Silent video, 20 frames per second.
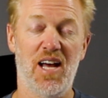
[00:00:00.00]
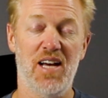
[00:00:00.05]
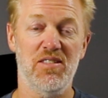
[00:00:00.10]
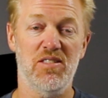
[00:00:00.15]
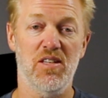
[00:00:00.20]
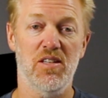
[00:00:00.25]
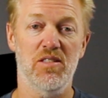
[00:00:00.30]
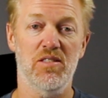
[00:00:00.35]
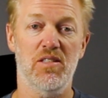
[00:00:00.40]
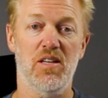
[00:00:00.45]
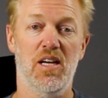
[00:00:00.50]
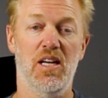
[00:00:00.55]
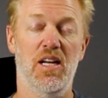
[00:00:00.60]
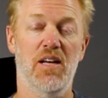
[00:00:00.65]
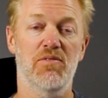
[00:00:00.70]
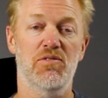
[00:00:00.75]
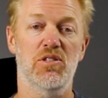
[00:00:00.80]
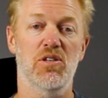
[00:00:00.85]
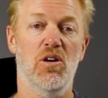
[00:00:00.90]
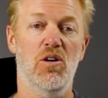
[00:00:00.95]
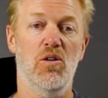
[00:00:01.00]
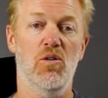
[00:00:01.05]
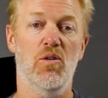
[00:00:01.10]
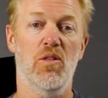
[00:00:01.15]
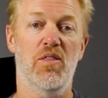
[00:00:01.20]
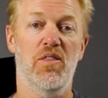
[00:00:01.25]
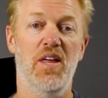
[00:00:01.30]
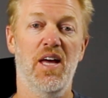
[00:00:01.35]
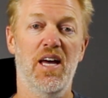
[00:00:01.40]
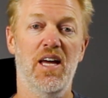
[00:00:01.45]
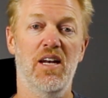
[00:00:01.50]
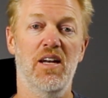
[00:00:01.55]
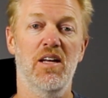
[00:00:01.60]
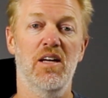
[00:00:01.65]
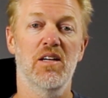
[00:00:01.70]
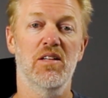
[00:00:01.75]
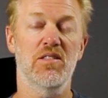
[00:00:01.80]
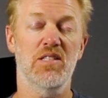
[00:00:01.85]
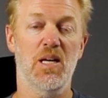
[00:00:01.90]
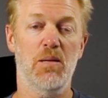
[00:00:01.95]
license, and if so, then
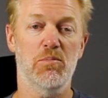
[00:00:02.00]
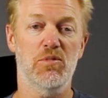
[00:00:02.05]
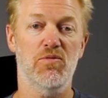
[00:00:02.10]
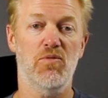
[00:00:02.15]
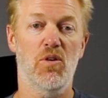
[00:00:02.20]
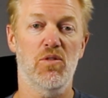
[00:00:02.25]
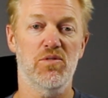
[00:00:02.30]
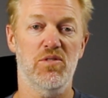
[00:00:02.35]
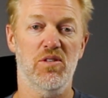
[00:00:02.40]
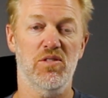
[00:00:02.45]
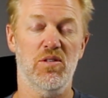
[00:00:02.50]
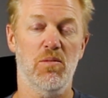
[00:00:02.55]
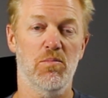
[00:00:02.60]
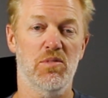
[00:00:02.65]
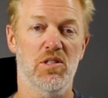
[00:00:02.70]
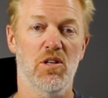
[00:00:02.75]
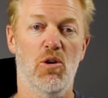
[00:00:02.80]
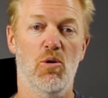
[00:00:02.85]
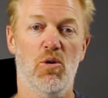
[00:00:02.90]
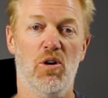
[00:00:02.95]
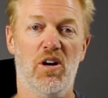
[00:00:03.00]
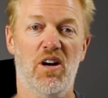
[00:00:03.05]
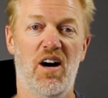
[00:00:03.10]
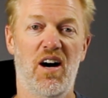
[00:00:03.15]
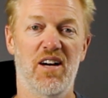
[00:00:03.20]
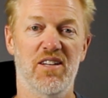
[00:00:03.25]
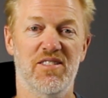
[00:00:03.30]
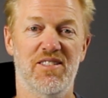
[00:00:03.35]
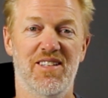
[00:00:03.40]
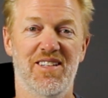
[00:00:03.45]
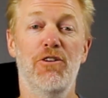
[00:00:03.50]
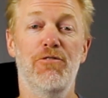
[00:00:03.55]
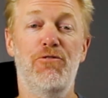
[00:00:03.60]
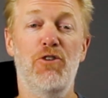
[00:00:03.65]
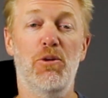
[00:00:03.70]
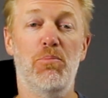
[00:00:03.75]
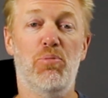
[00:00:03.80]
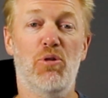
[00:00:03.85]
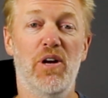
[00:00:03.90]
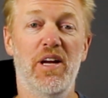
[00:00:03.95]
Teams phone system is lower cost.
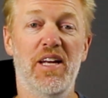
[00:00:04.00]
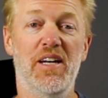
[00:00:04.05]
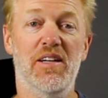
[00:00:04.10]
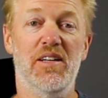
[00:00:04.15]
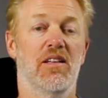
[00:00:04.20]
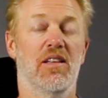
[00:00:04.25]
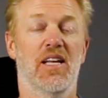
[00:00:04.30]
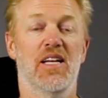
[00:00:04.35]
Footprint.